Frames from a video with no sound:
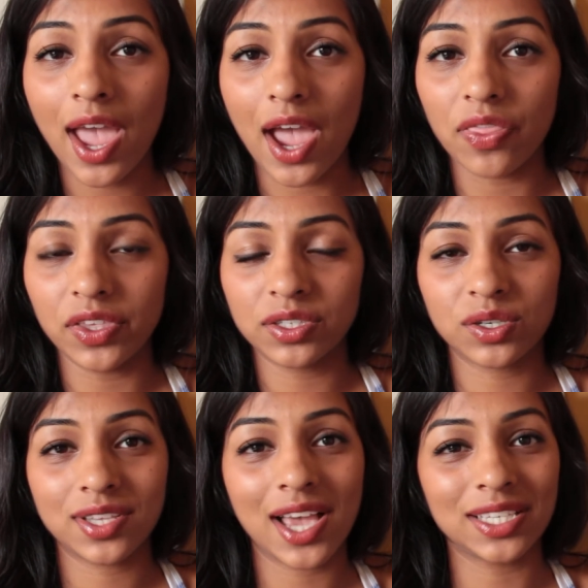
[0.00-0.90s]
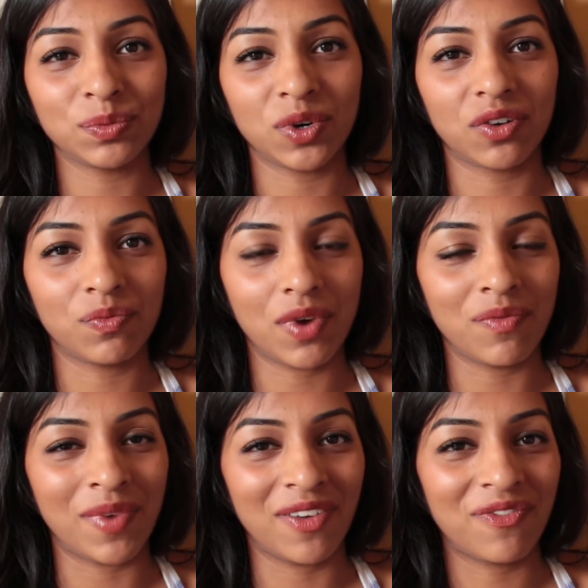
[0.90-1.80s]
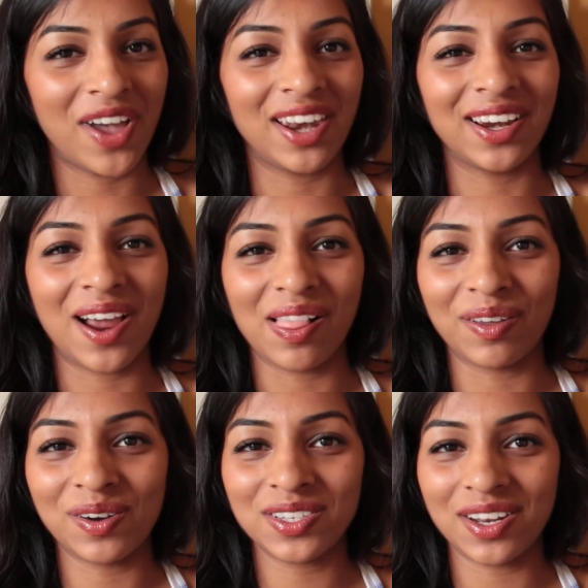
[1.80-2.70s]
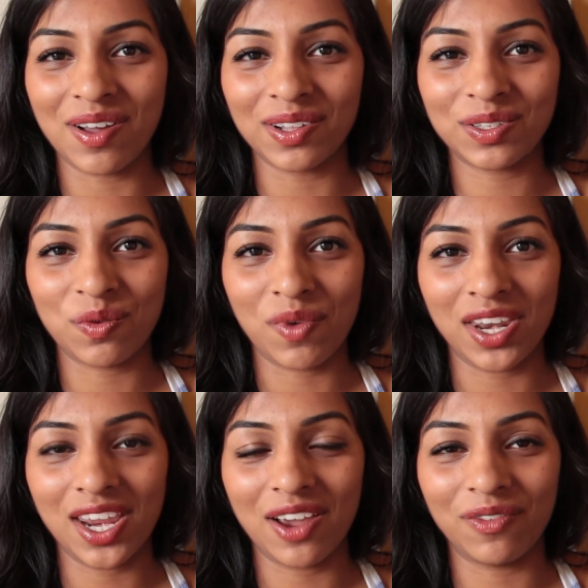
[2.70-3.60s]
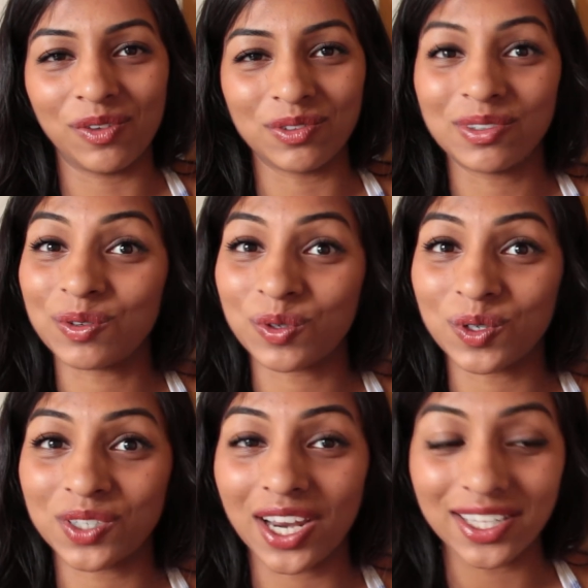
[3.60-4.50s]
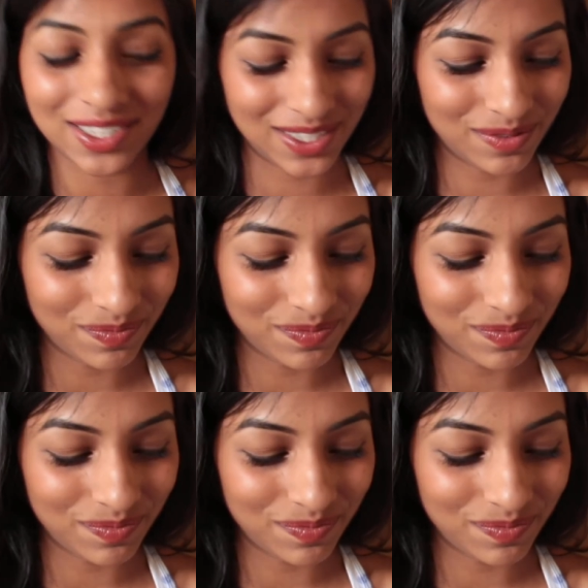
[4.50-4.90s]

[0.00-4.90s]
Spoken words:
and this just has more of my fun colors and not so many of those neutral shades.